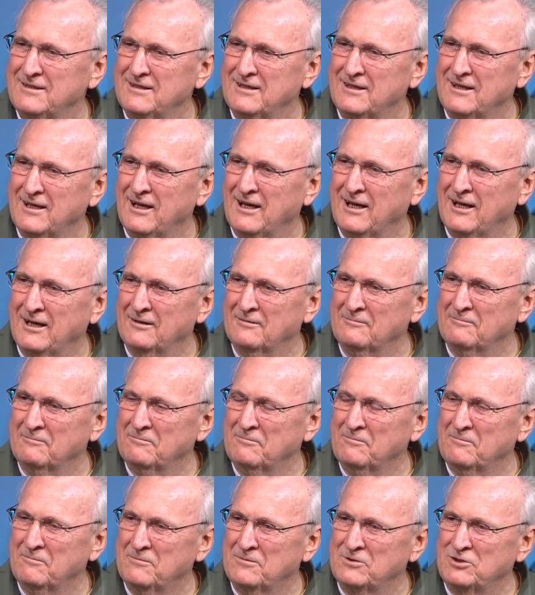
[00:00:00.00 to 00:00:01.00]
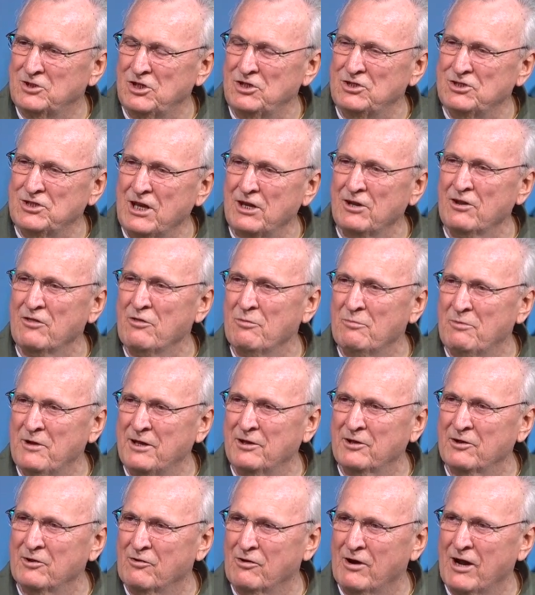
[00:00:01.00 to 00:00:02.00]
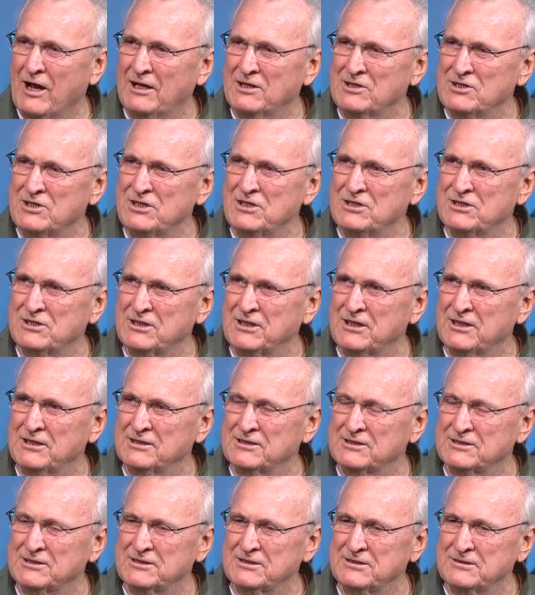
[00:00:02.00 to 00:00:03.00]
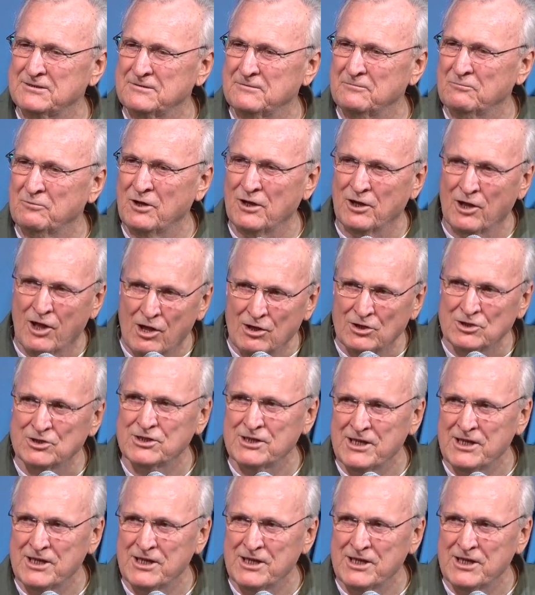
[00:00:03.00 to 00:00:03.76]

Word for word: uh, she sat on the bed and cried, and she says, We lost